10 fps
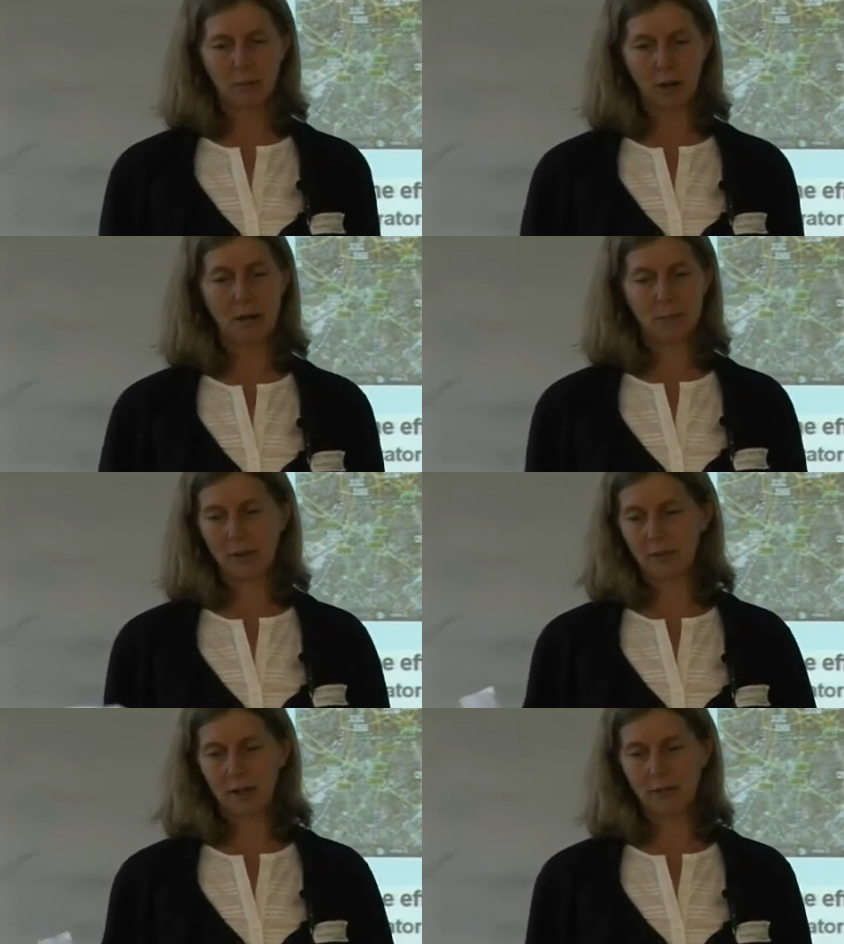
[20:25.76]

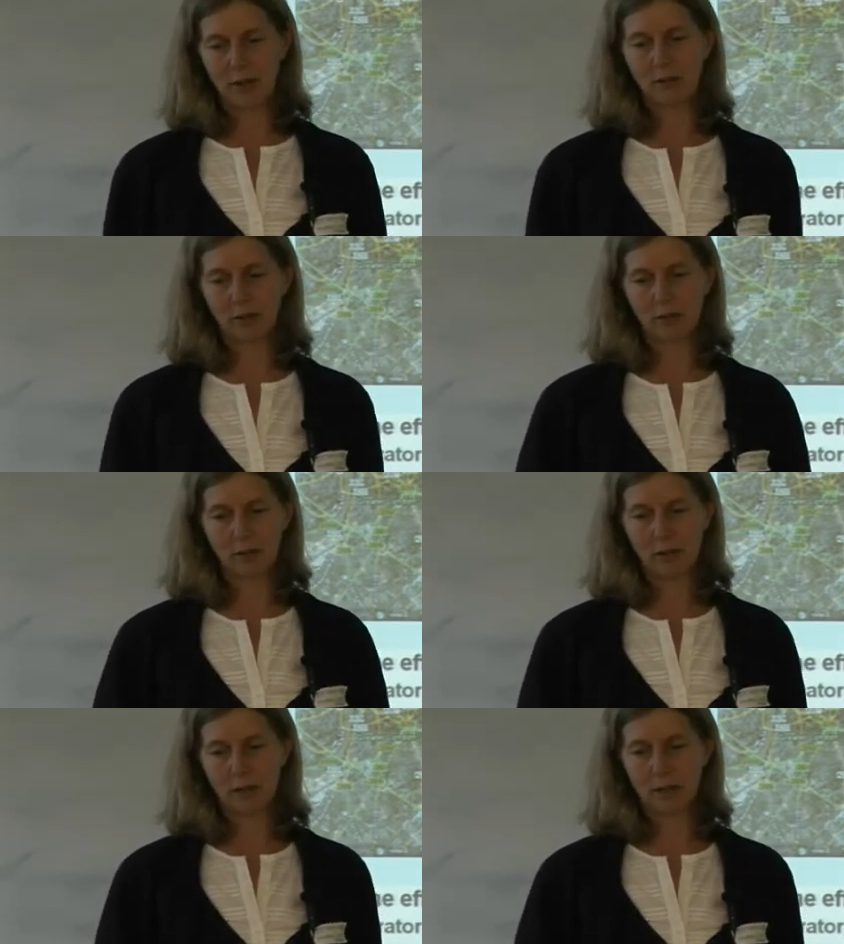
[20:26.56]
Ground-based aviation,
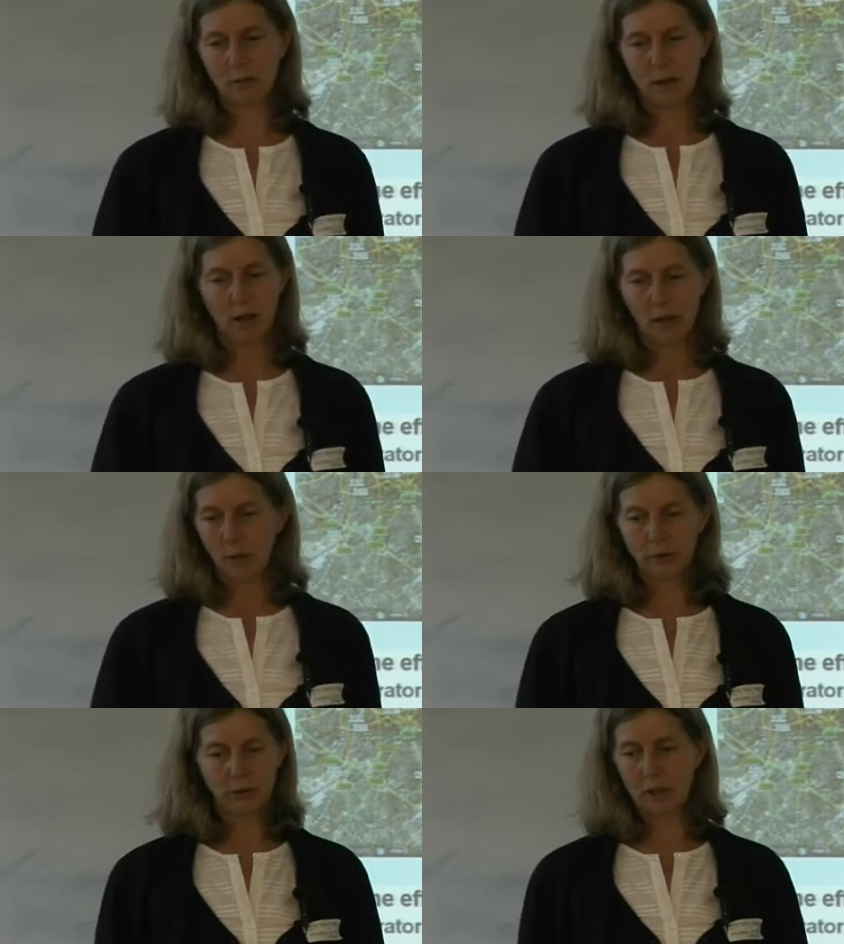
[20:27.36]
you know,
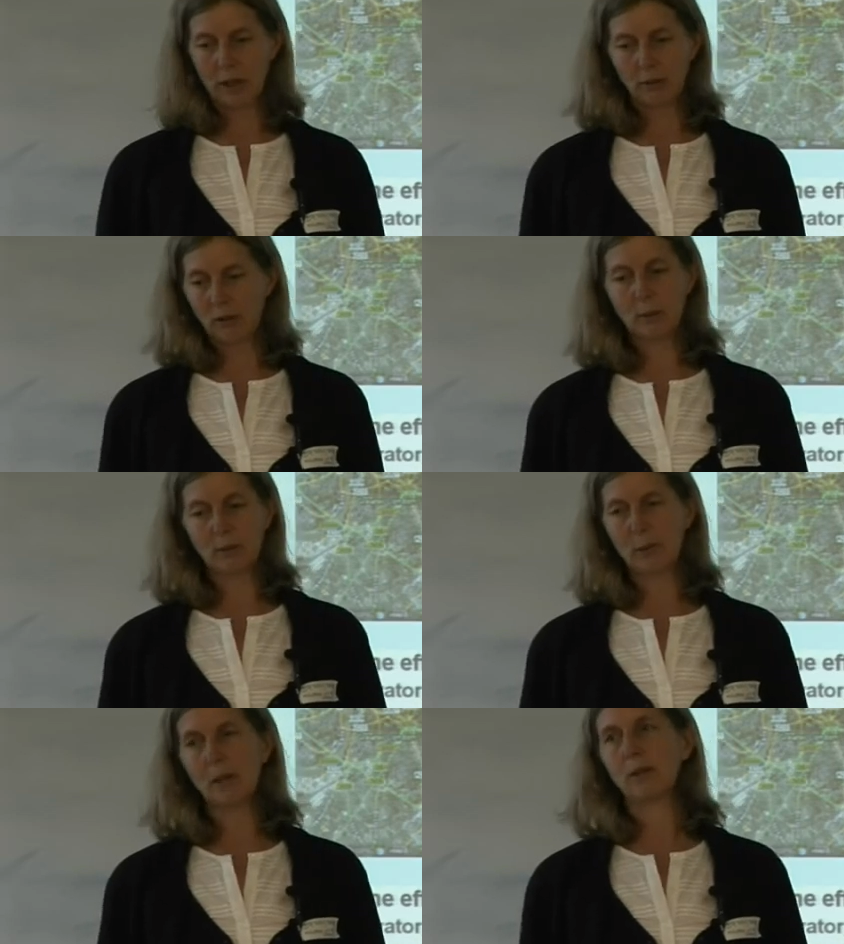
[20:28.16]
on CO2
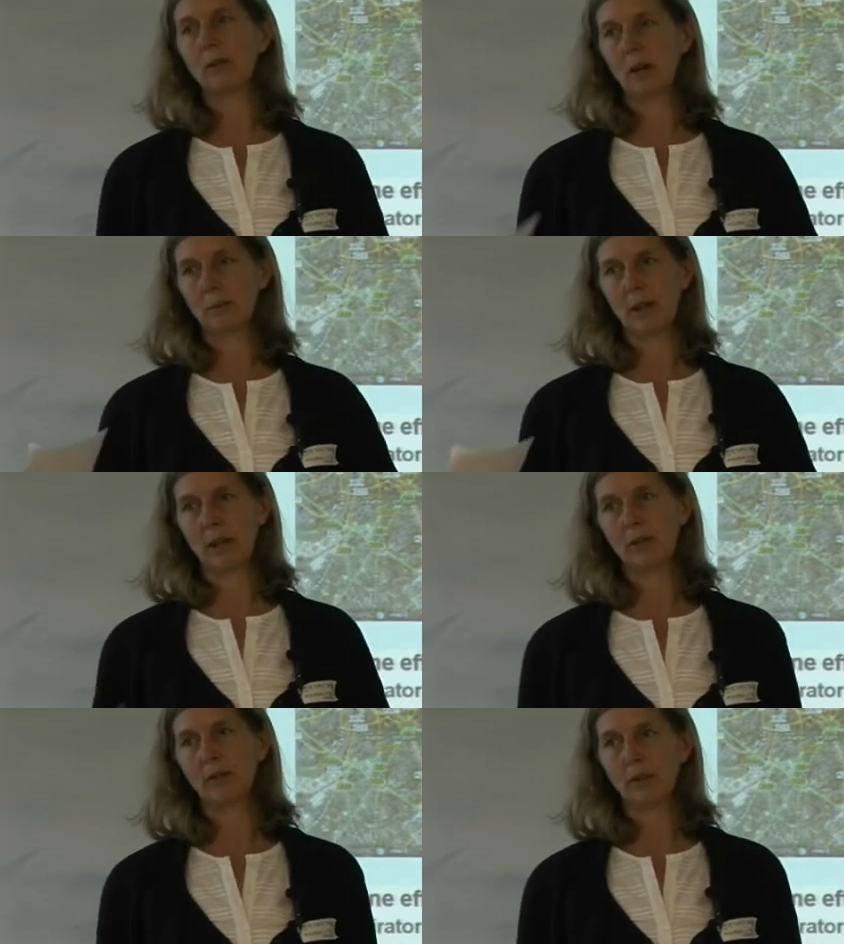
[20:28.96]
as well, on carbon
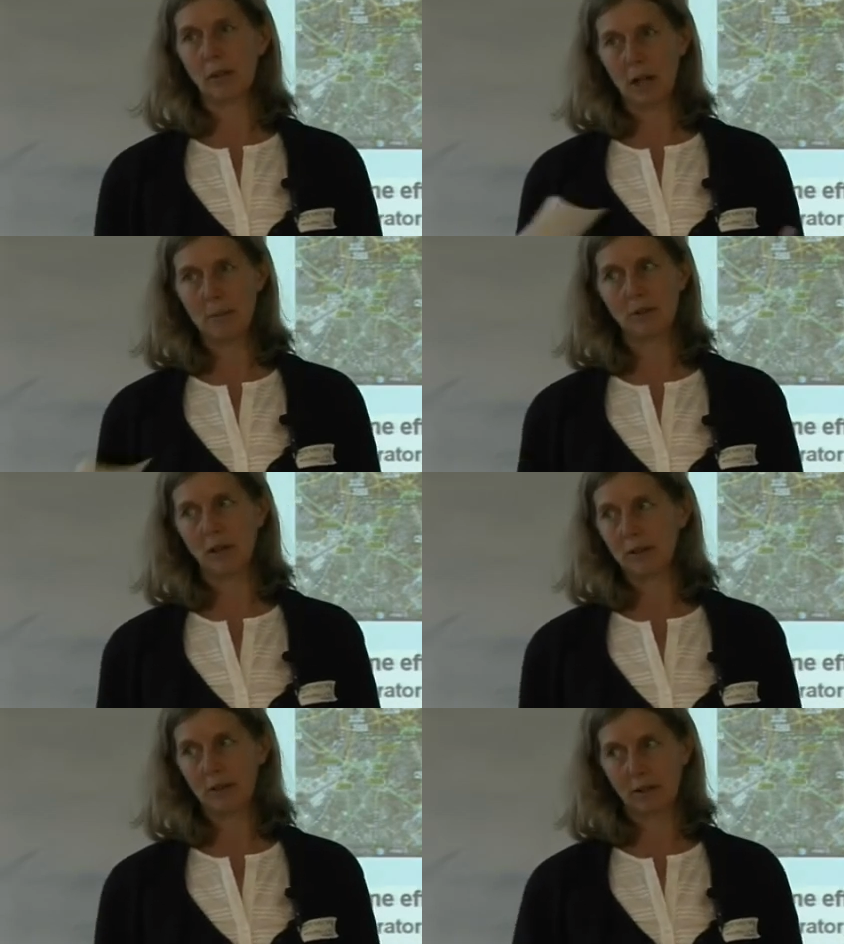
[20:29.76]
dioxide and climate
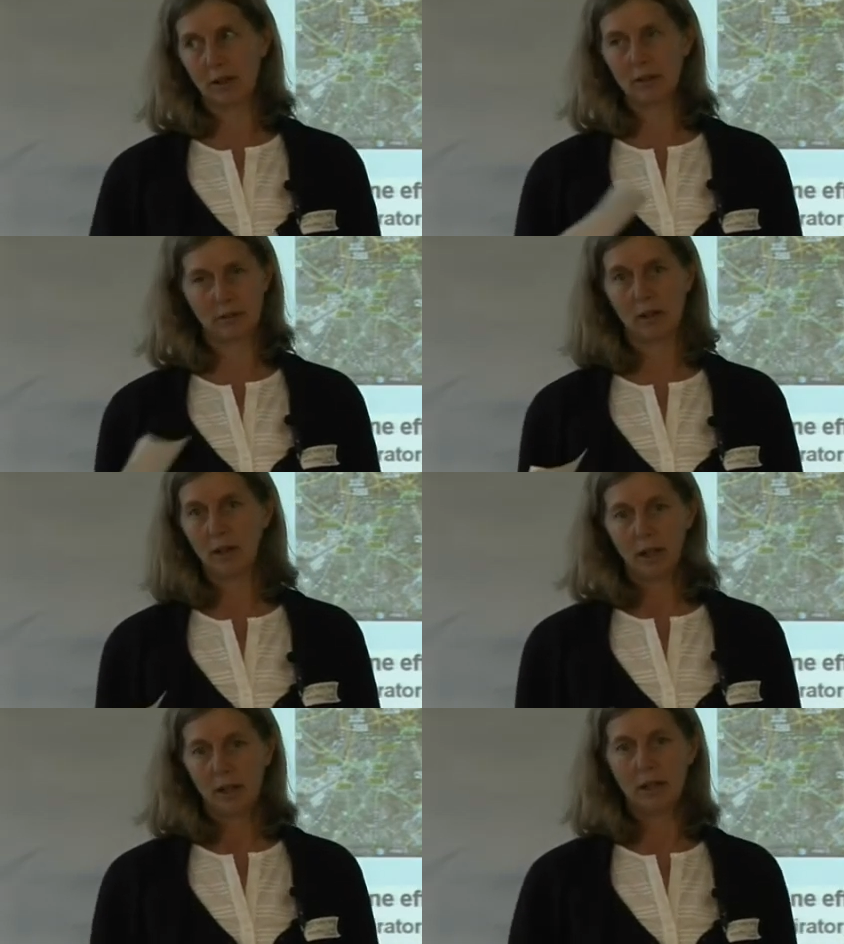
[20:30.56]
change has a
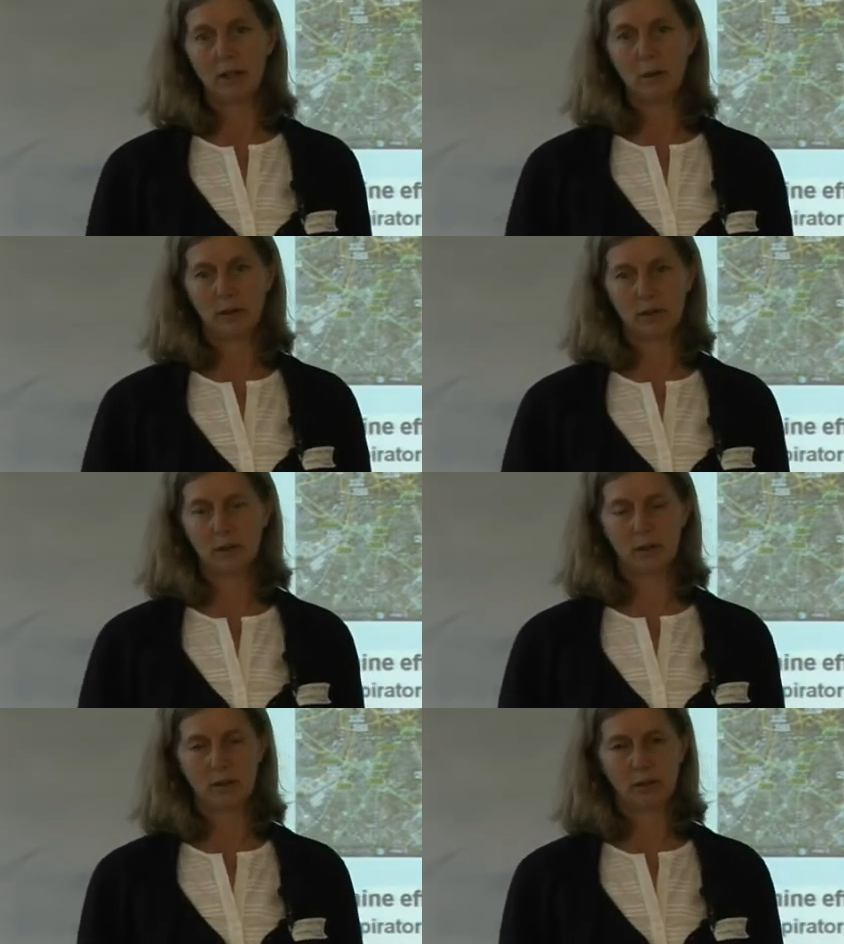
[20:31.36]
you know, quite a
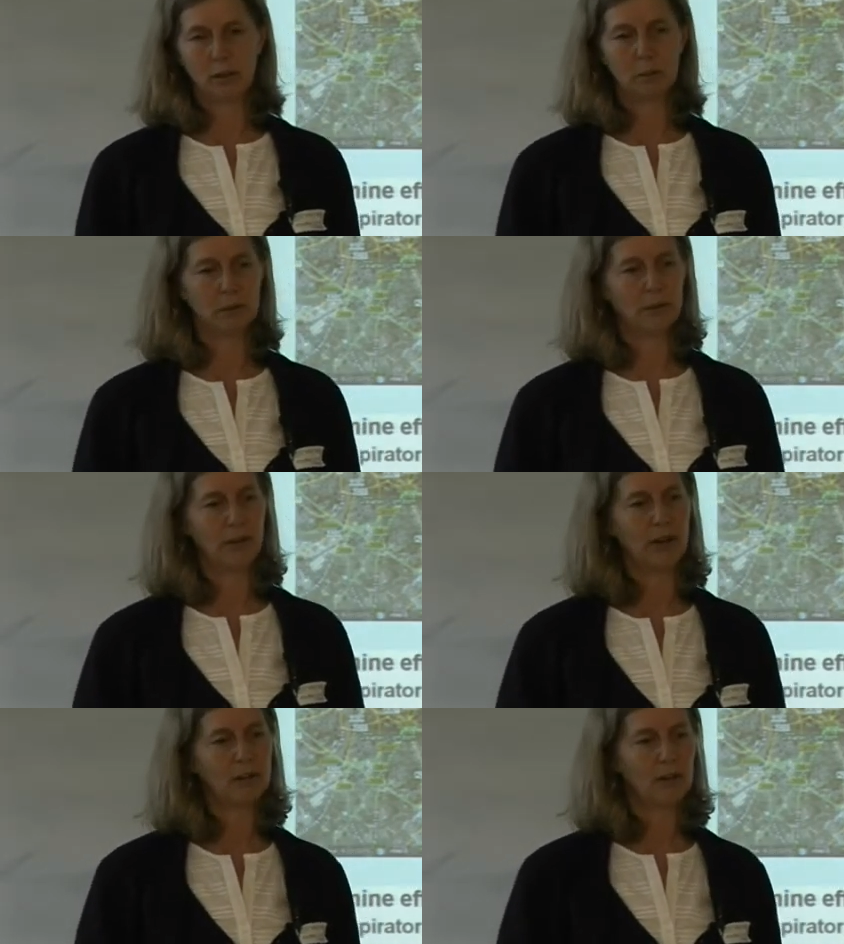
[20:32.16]
considerable
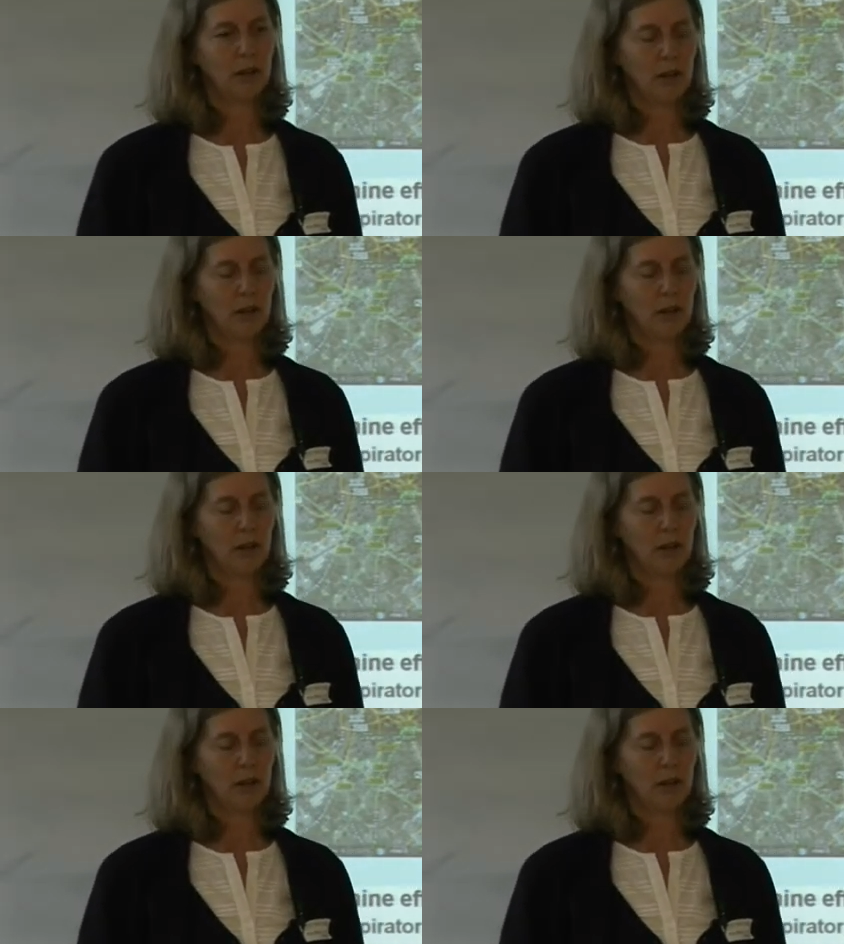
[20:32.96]
effect.